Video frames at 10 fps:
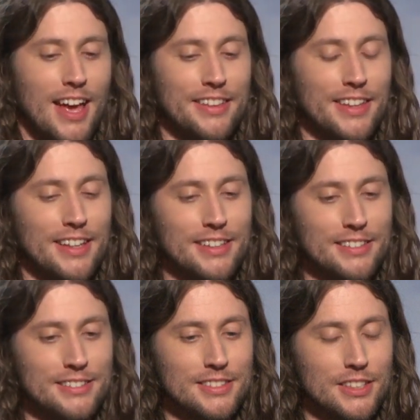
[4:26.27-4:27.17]
And
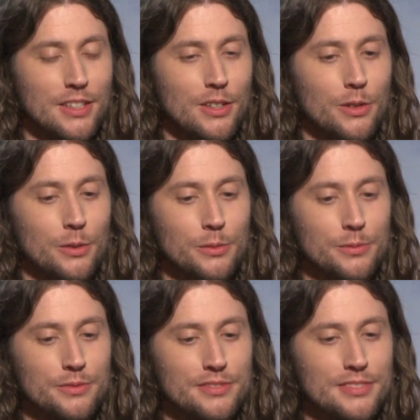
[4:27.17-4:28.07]
then so
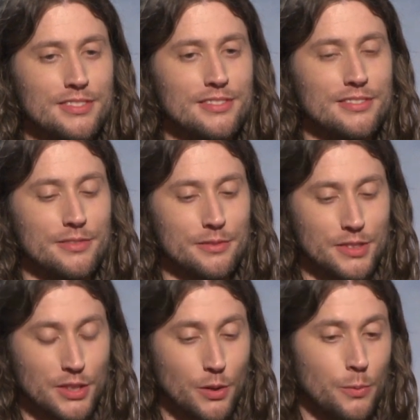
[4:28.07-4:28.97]

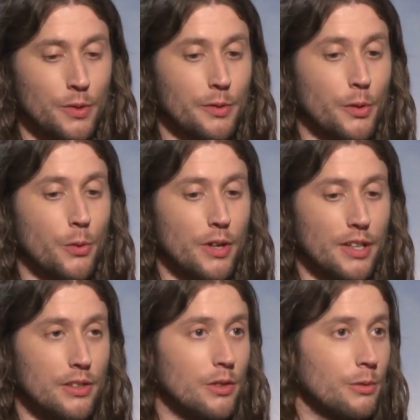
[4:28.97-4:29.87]
we
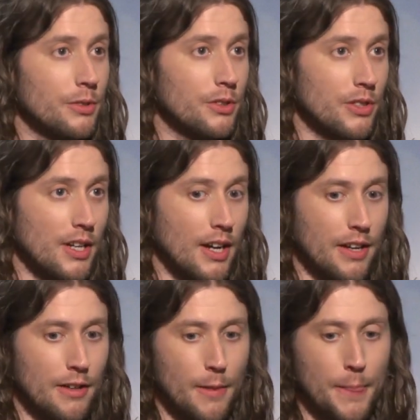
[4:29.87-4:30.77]
recorded "No Woman No Cry,"